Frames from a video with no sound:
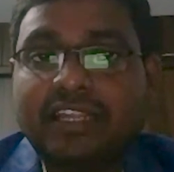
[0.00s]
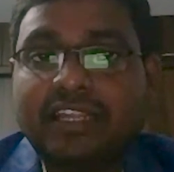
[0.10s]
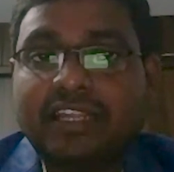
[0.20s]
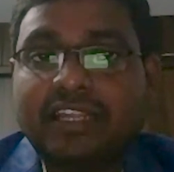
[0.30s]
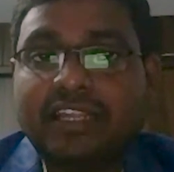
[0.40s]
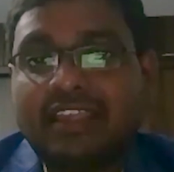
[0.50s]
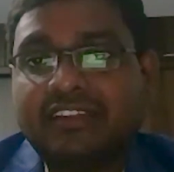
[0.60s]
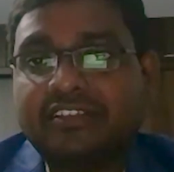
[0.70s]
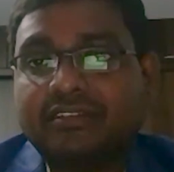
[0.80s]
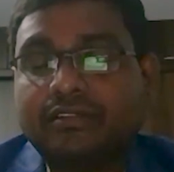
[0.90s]
taken all the
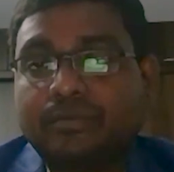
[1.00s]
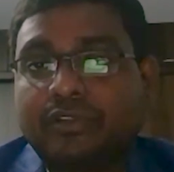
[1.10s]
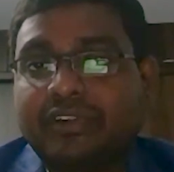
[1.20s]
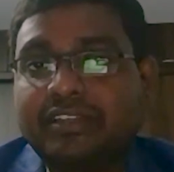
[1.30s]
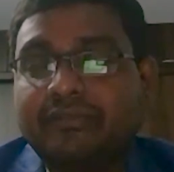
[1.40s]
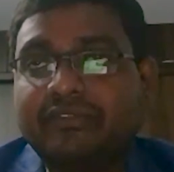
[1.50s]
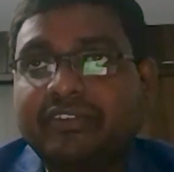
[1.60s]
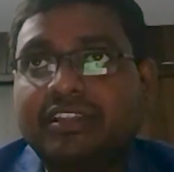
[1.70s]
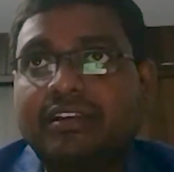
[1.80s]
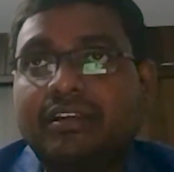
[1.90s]
actions to provide them
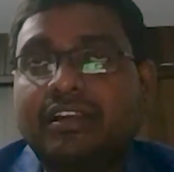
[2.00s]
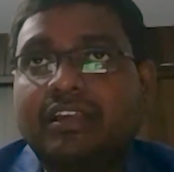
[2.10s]
with the